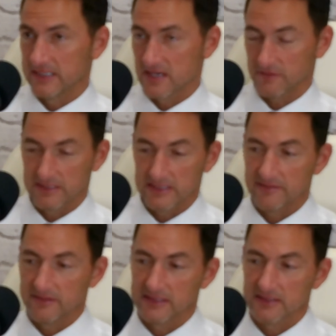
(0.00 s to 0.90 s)
not
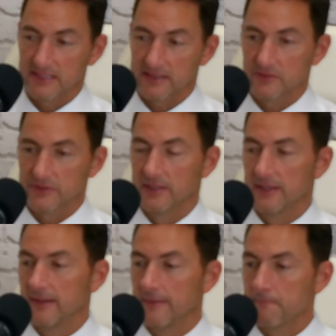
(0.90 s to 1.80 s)
receiving the signals.
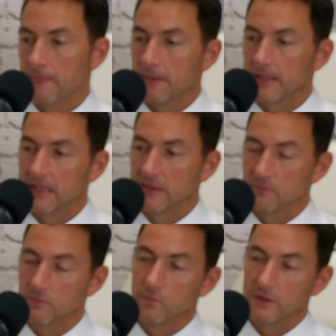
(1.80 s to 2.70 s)
And
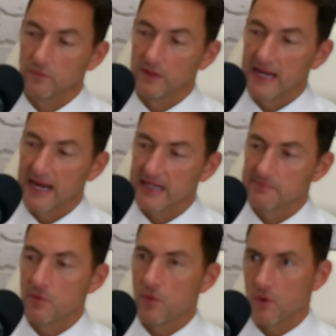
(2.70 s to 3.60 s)
then when we
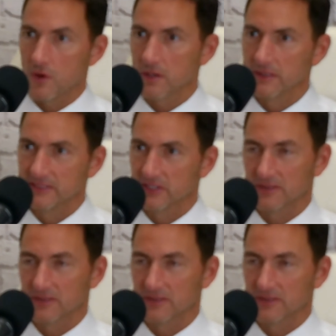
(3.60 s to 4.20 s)
add more,